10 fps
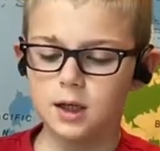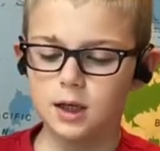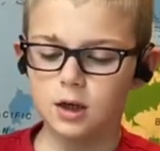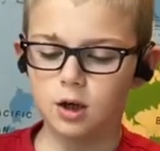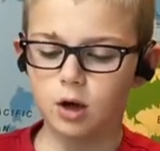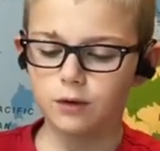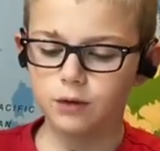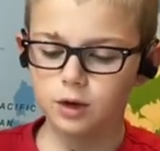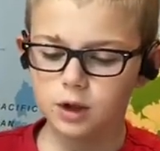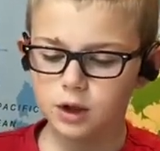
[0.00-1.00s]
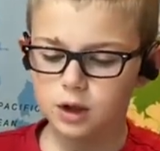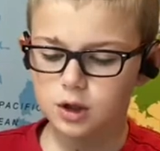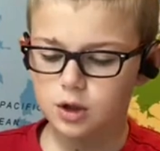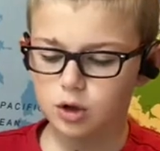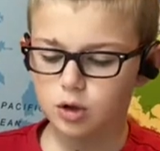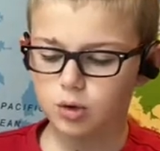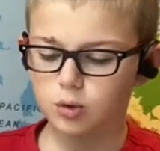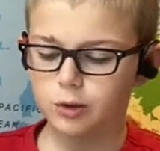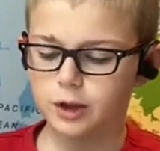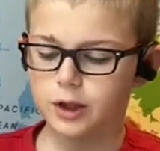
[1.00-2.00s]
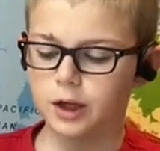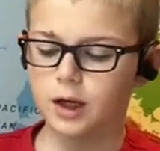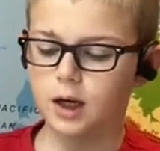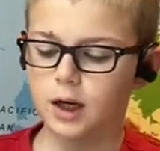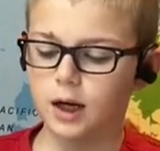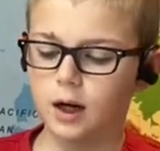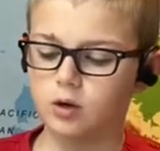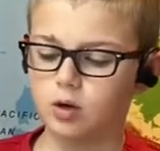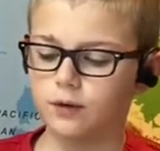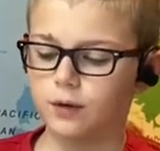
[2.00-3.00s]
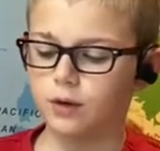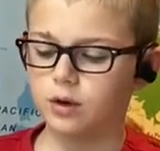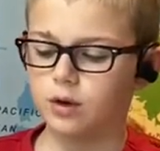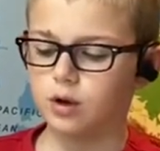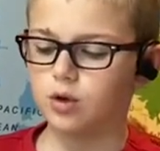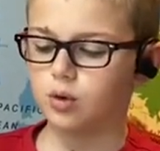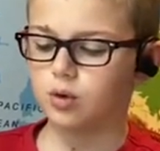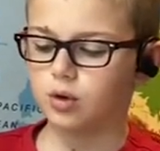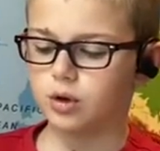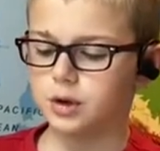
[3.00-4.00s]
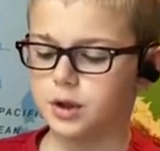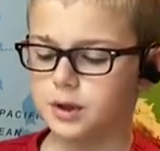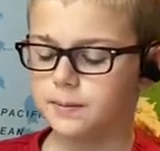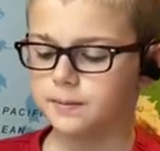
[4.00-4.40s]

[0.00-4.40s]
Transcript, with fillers: and often he did so when out of the doors.